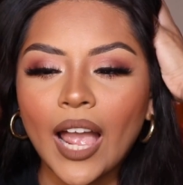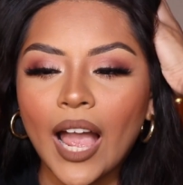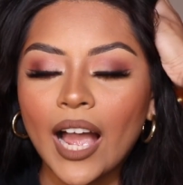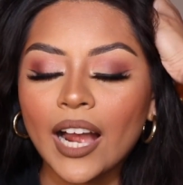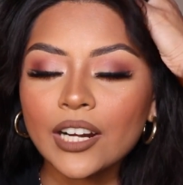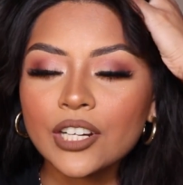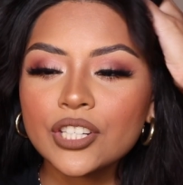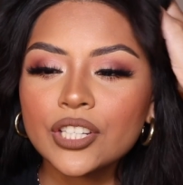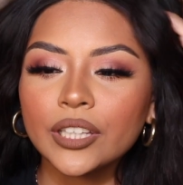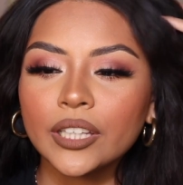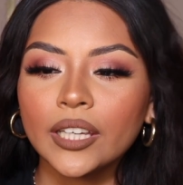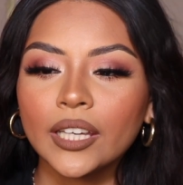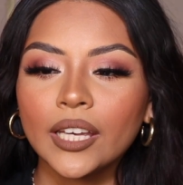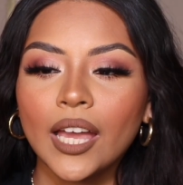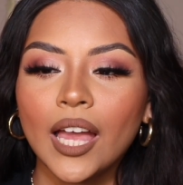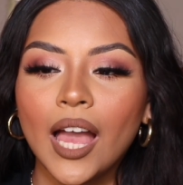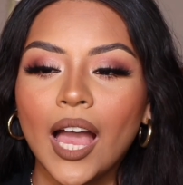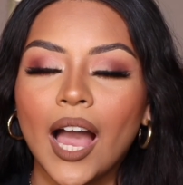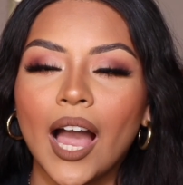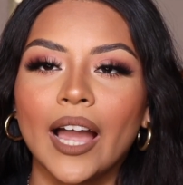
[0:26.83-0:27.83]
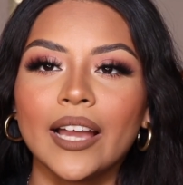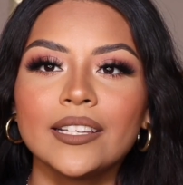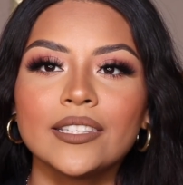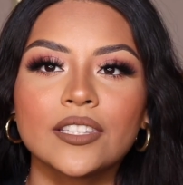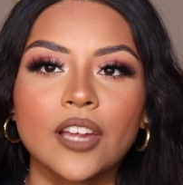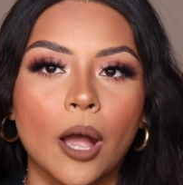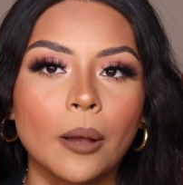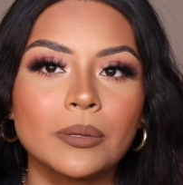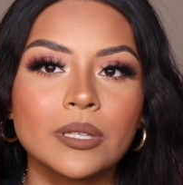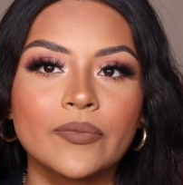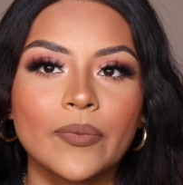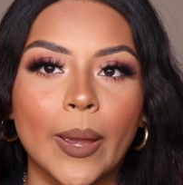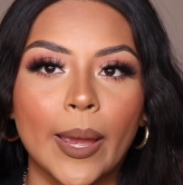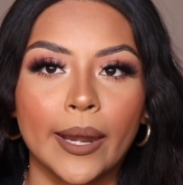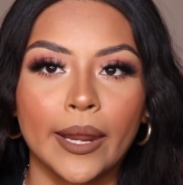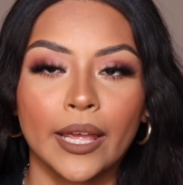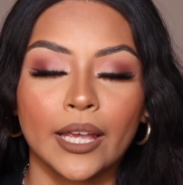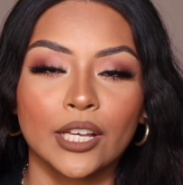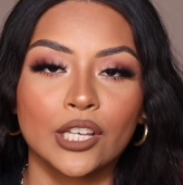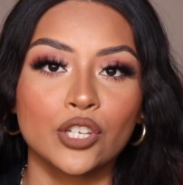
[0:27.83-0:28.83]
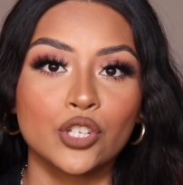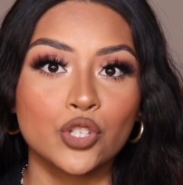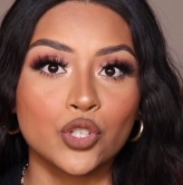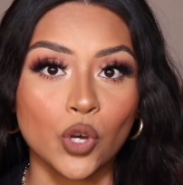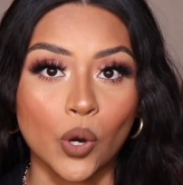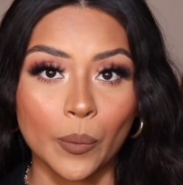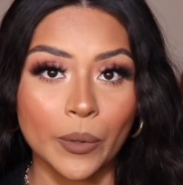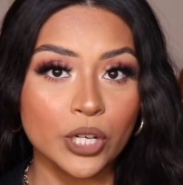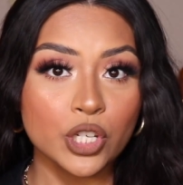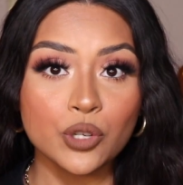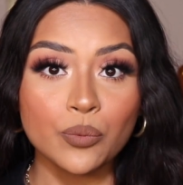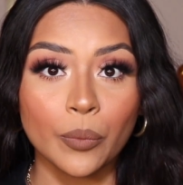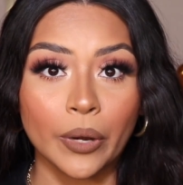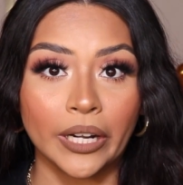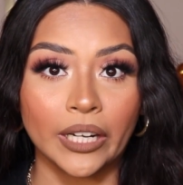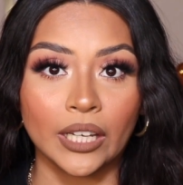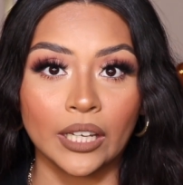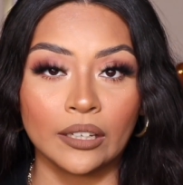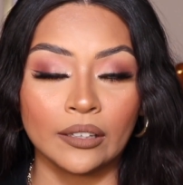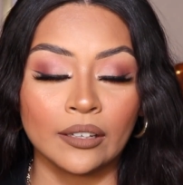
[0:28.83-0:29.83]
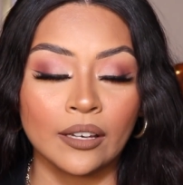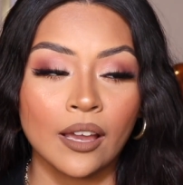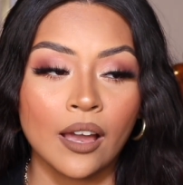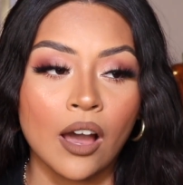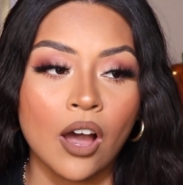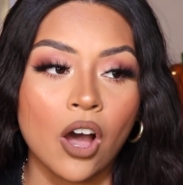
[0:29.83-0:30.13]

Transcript: Actually, I stopped spending so much money